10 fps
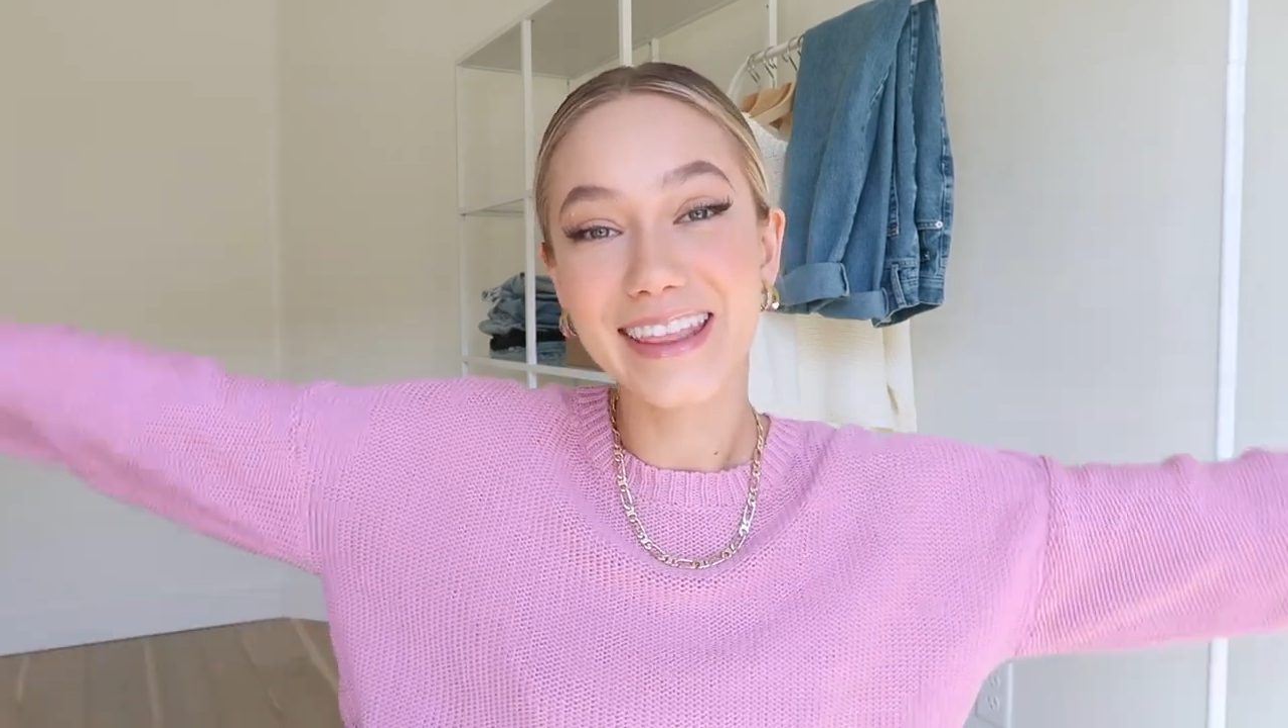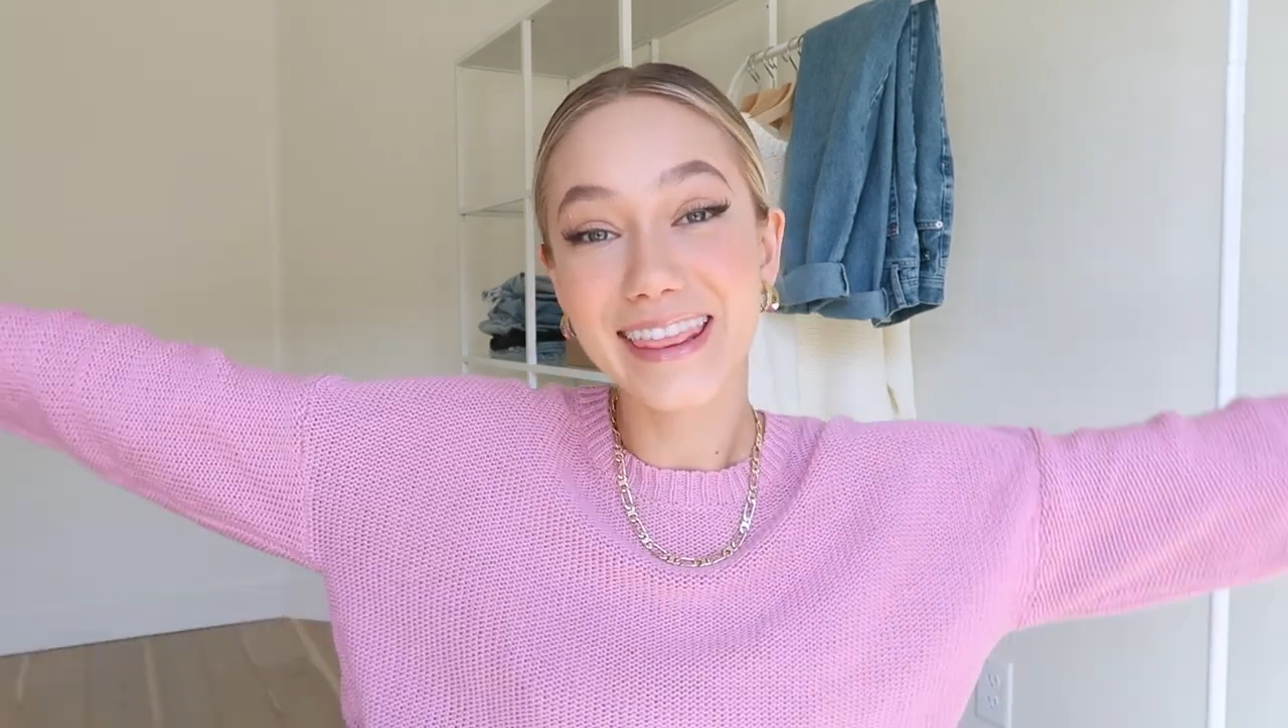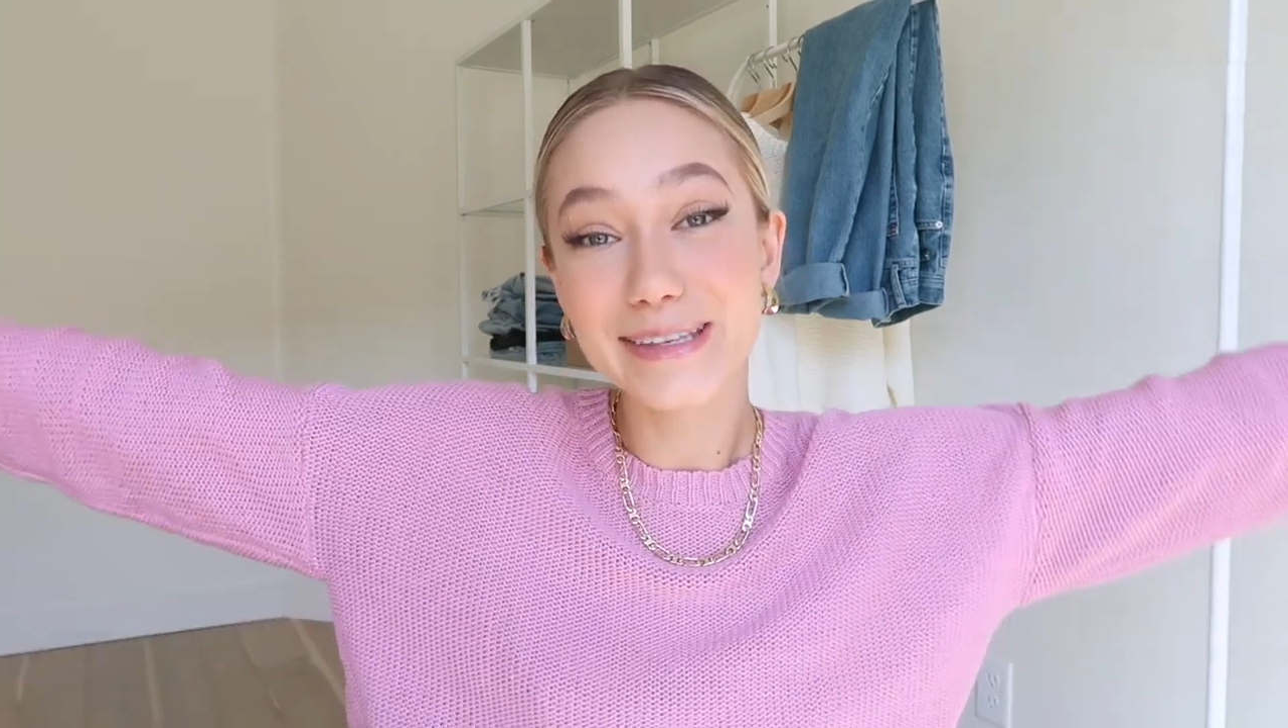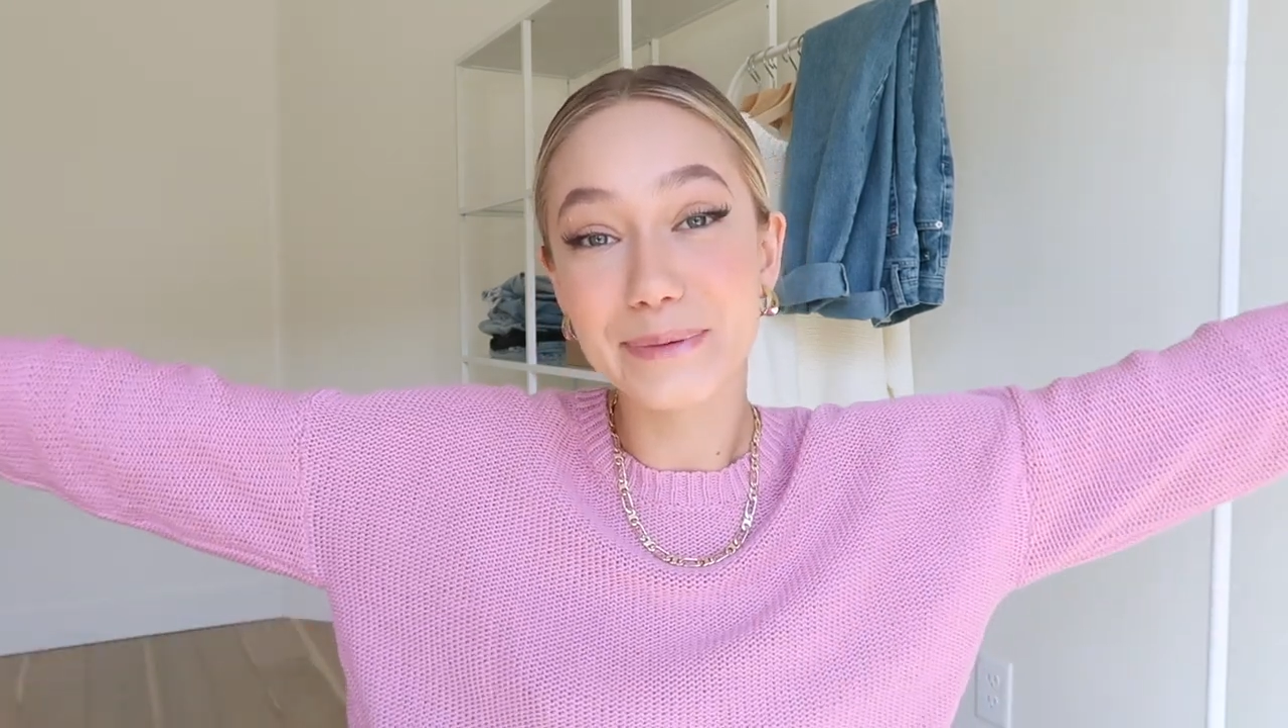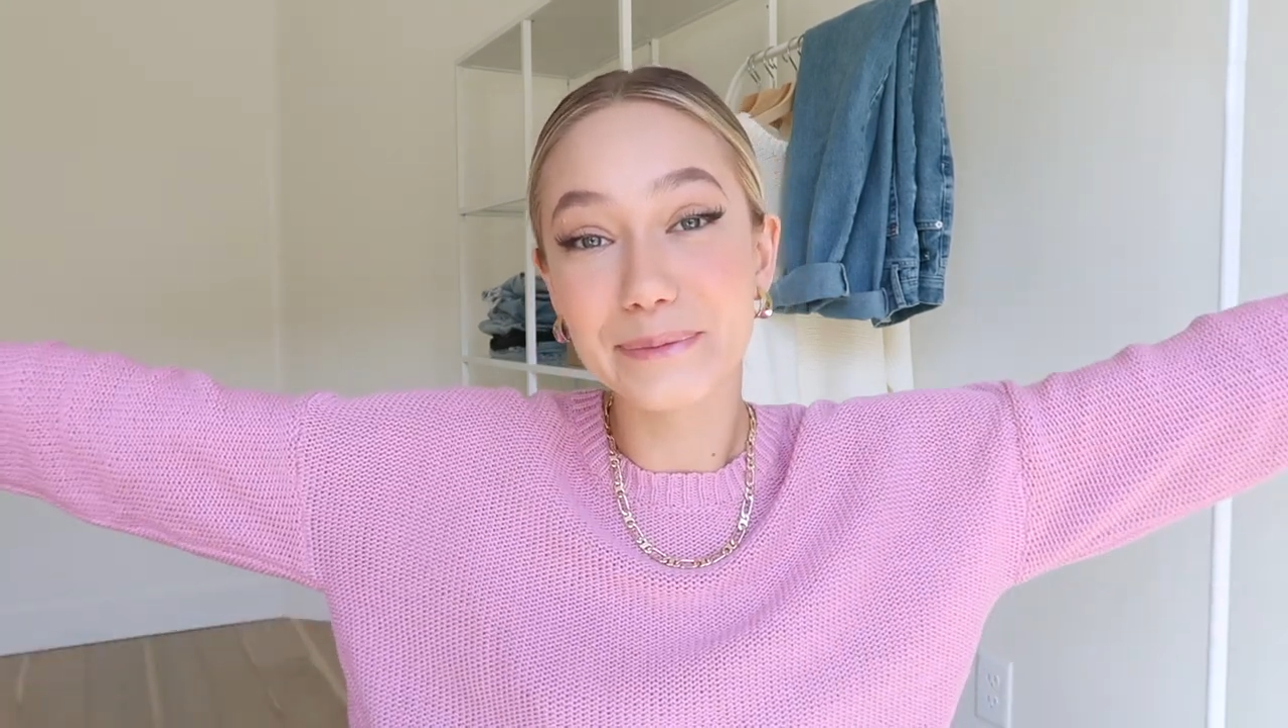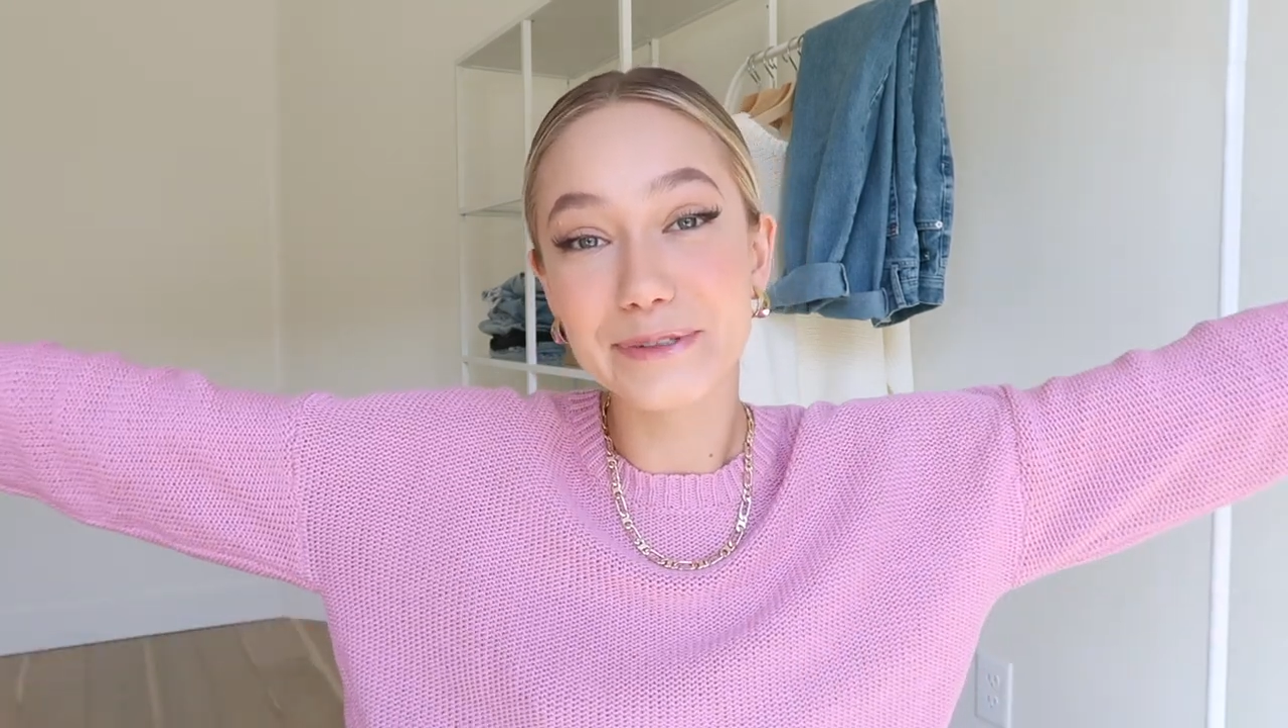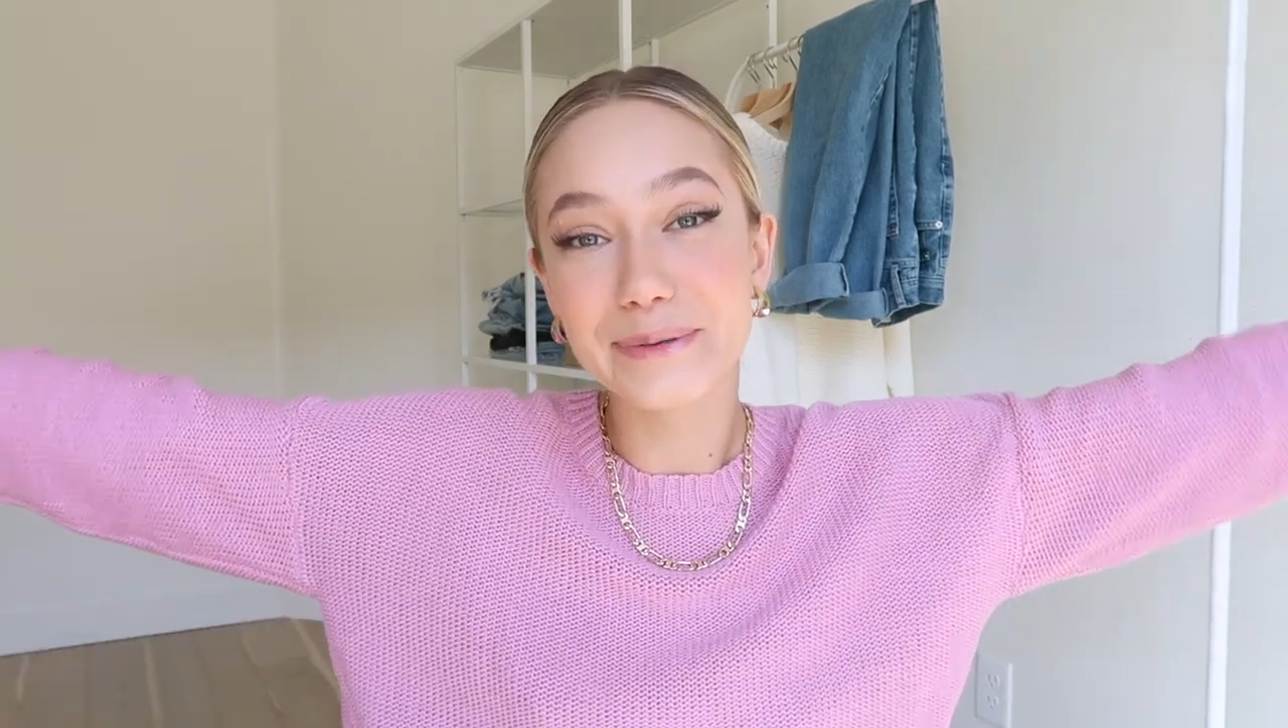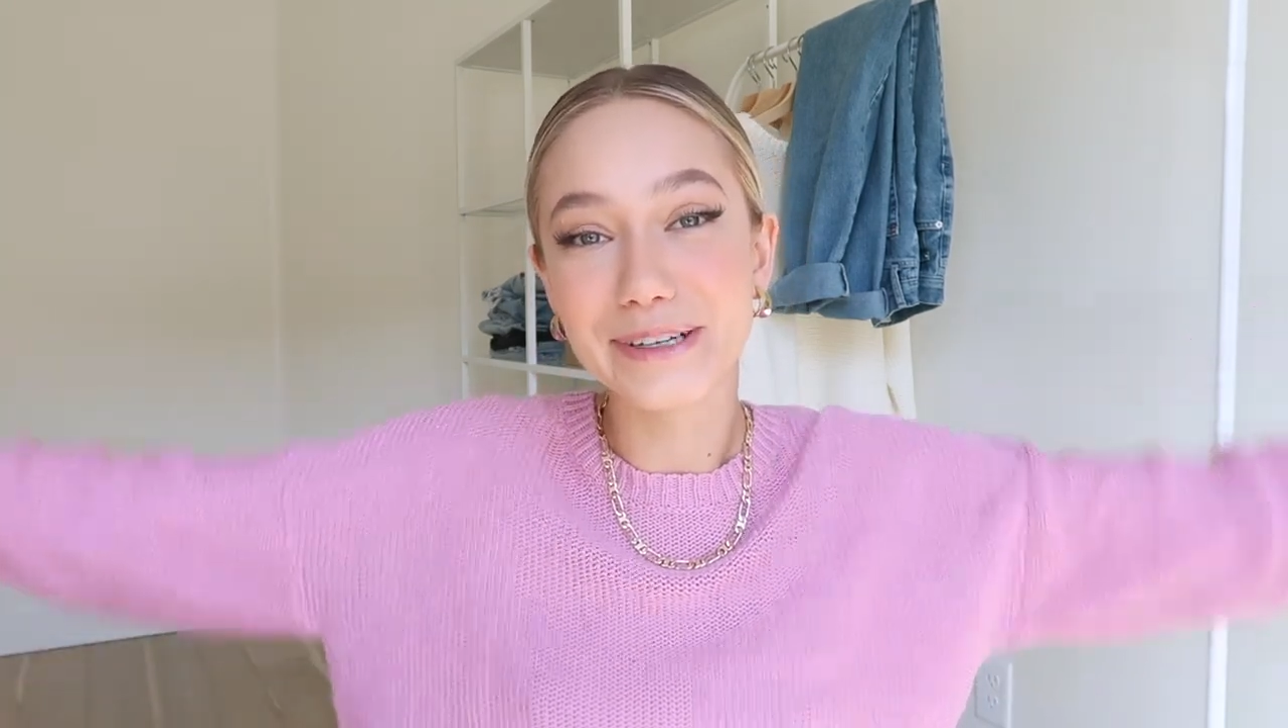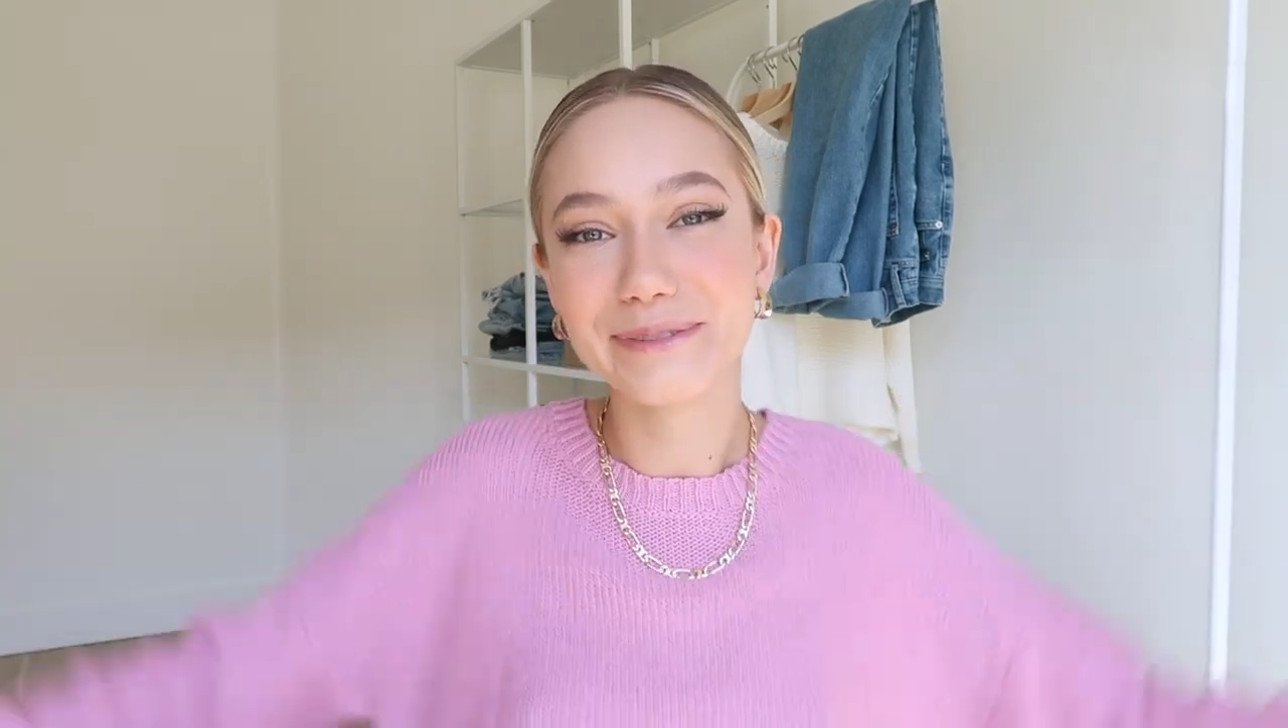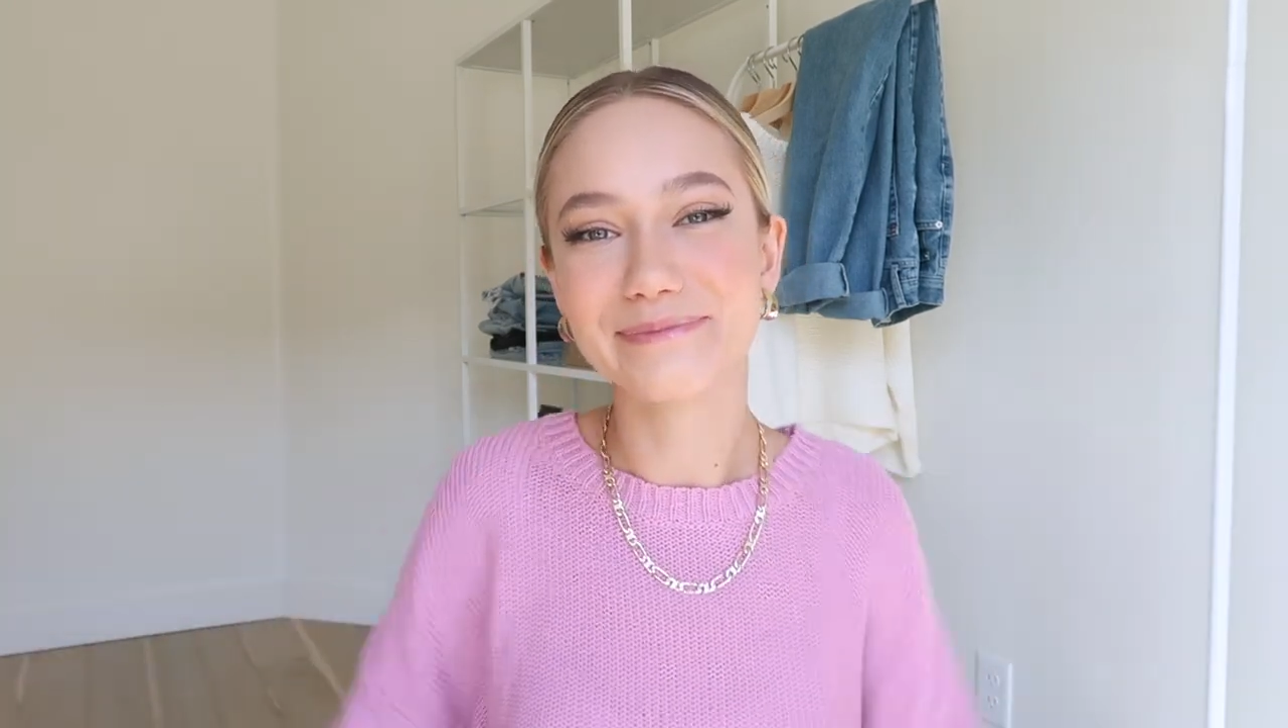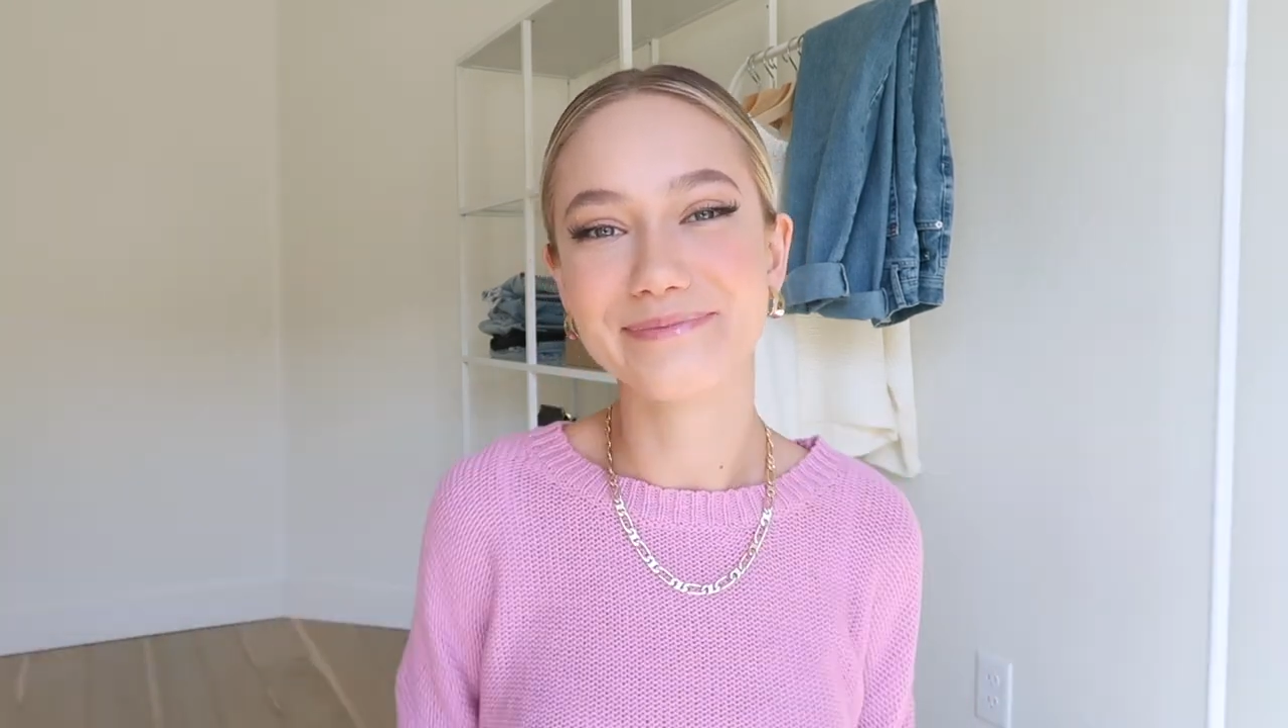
this purple sweater.